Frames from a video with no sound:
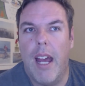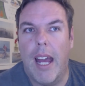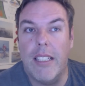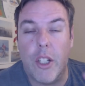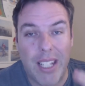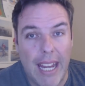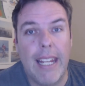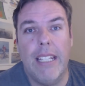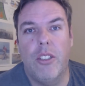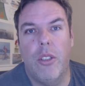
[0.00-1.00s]
So
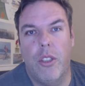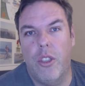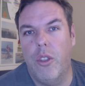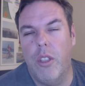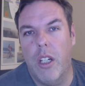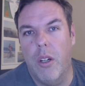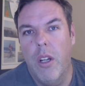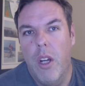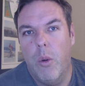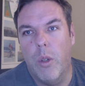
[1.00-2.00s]
getting into the
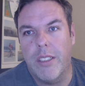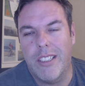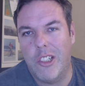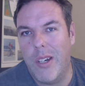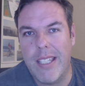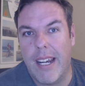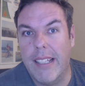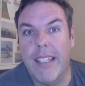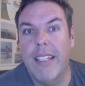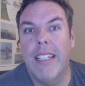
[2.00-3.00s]
studio was a stress that
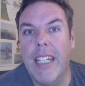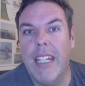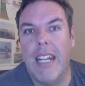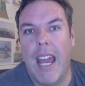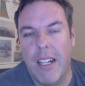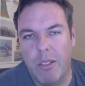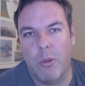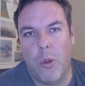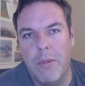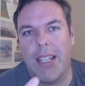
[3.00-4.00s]
I didn't need, and it
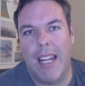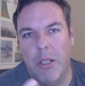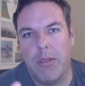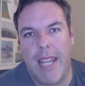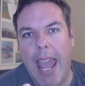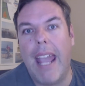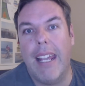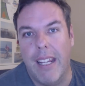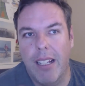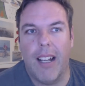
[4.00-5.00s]
was almost like it was
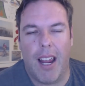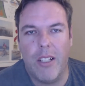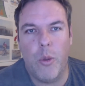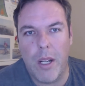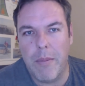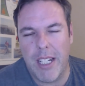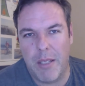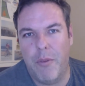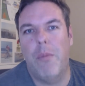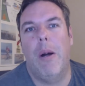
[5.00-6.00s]
hanging, like 20
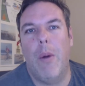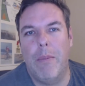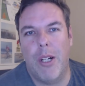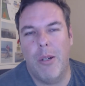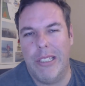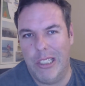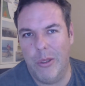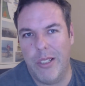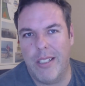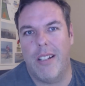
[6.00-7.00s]
minutes before my webinar was
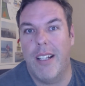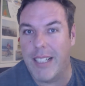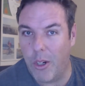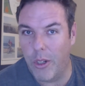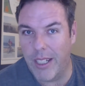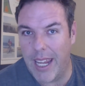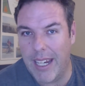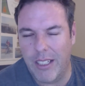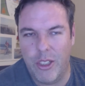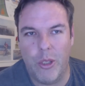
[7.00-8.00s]
due to start, I couldn't
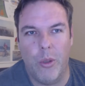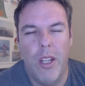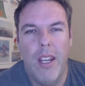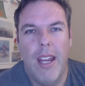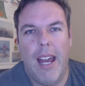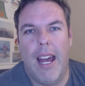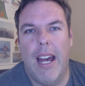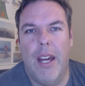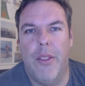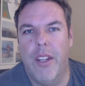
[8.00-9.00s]
get into
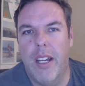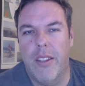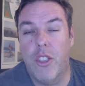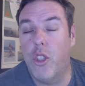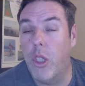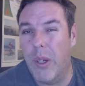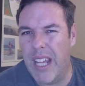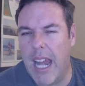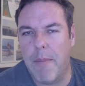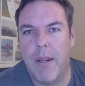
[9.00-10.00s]
the studio,
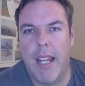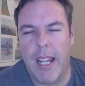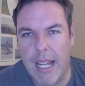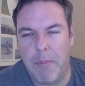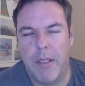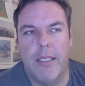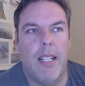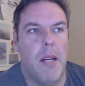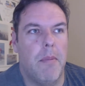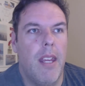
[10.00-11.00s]
and that happened a couple of
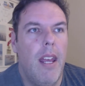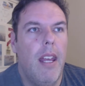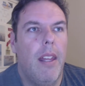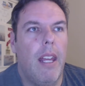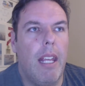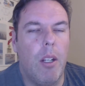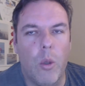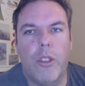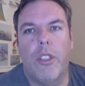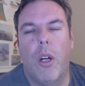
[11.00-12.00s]
times. It
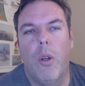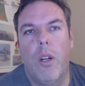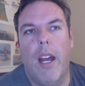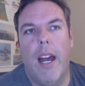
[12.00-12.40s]
also,